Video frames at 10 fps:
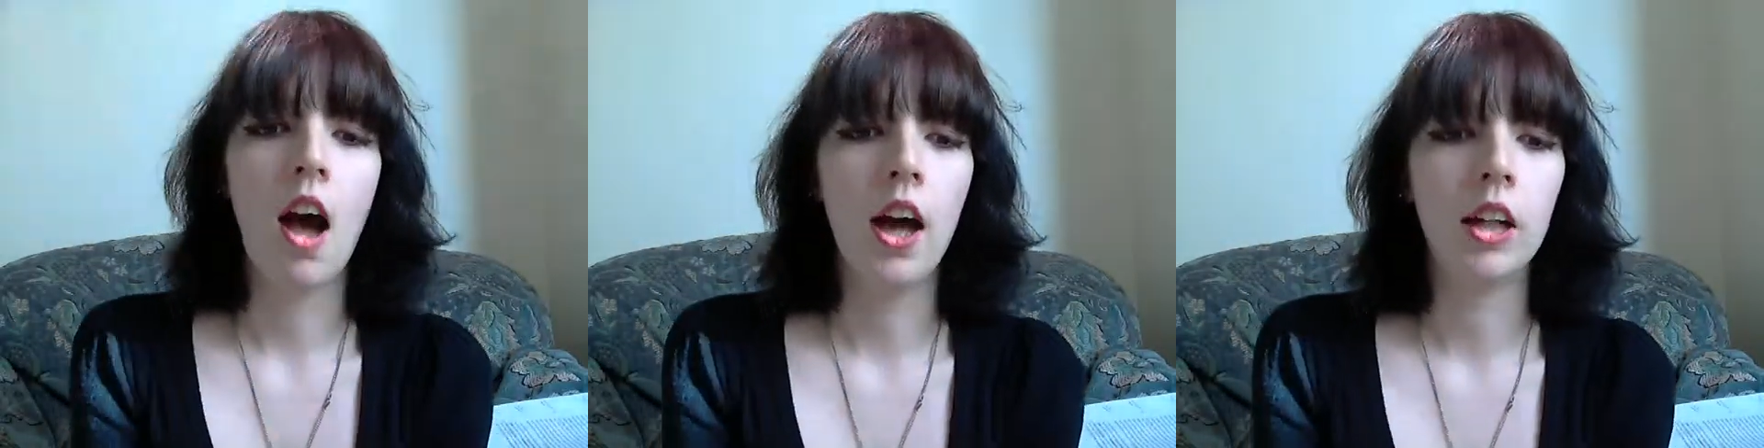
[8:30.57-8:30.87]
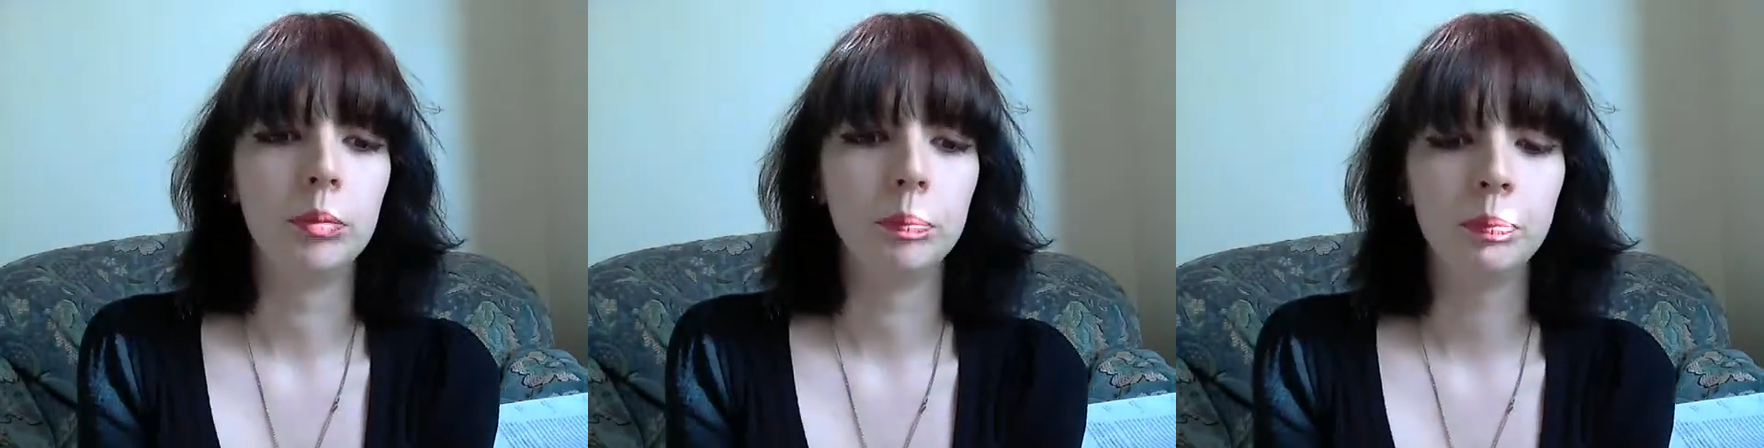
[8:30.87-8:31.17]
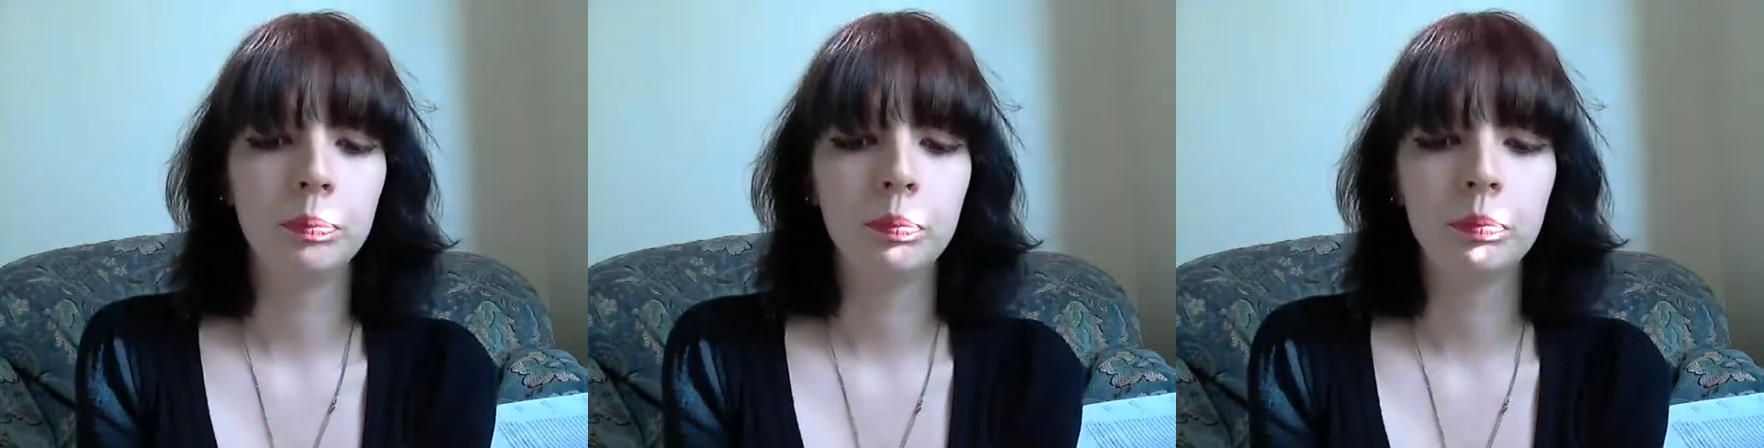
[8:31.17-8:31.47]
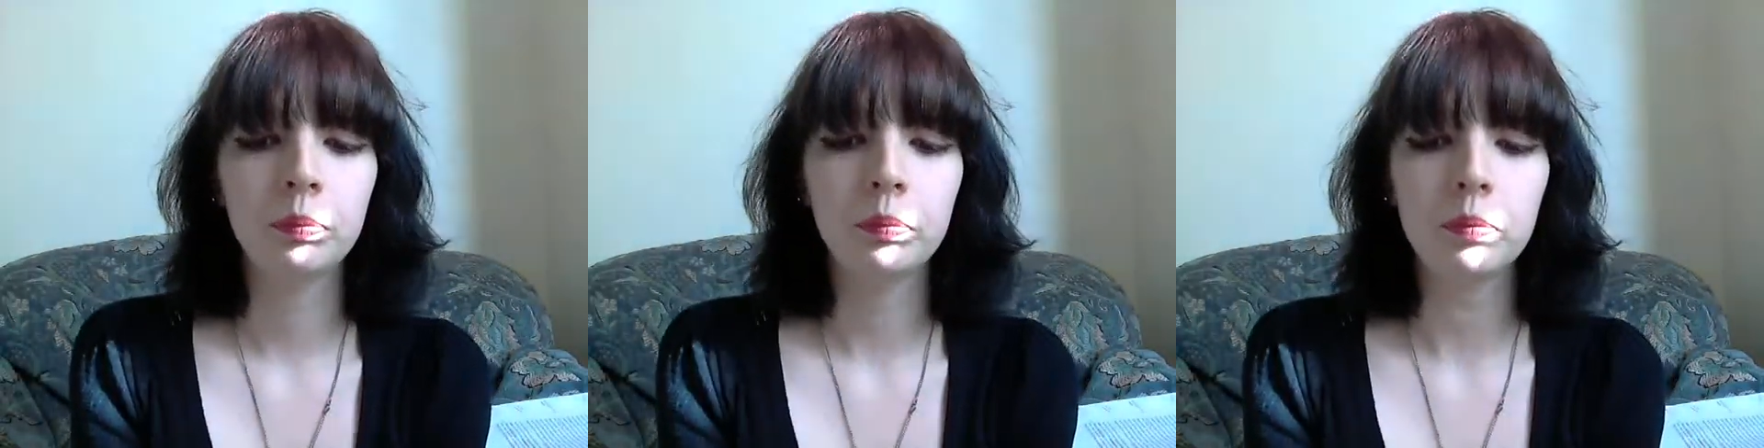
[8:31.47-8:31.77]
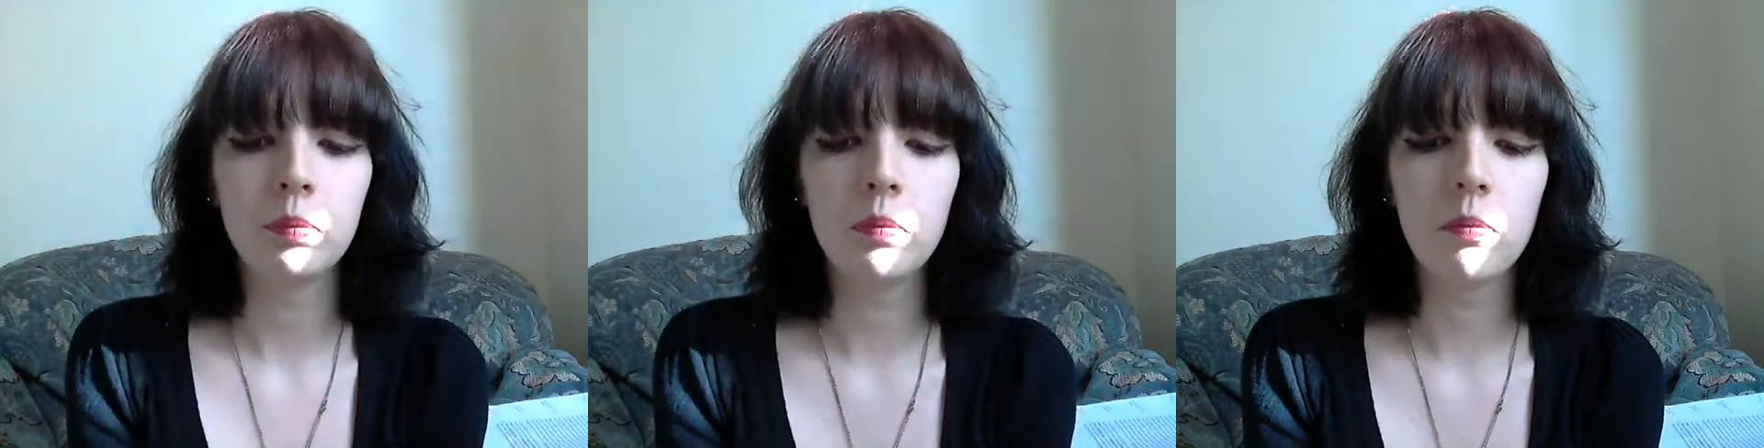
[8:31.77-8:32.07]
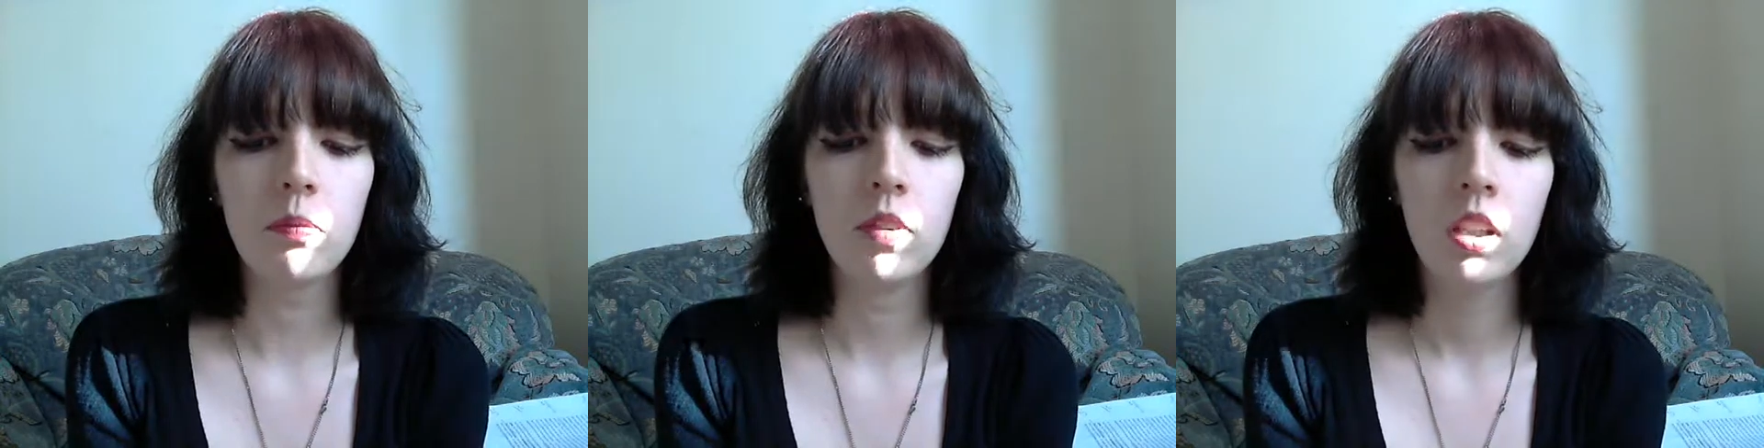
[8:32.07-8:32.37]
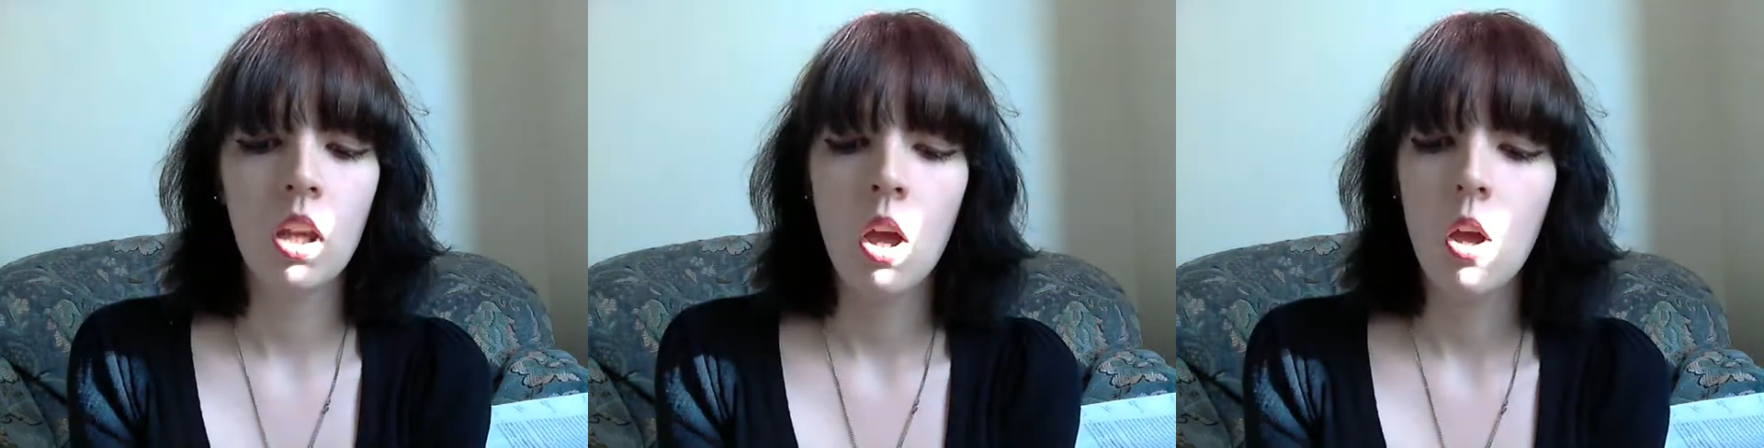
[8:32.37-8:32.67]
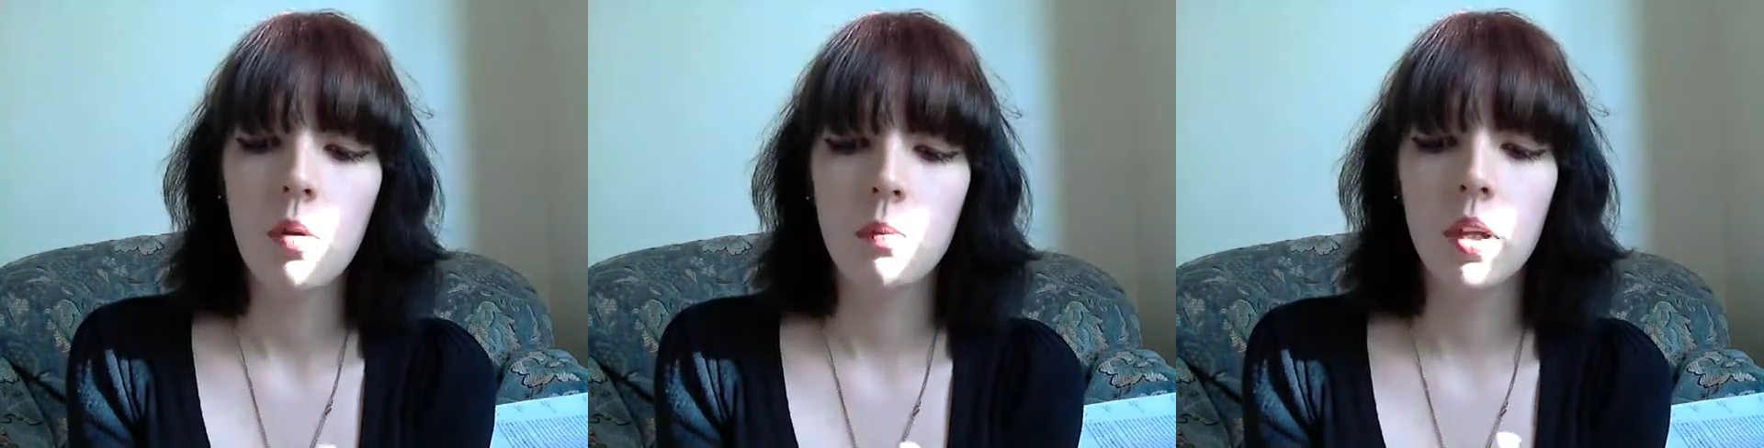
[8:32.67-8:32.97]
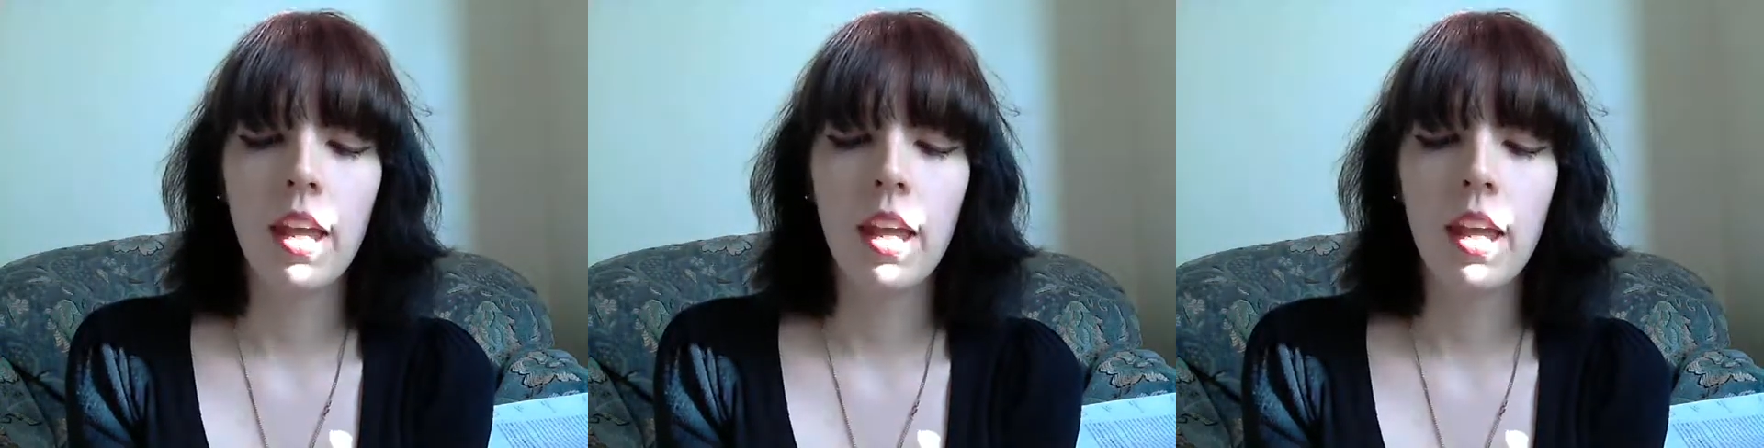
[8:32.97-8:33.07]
But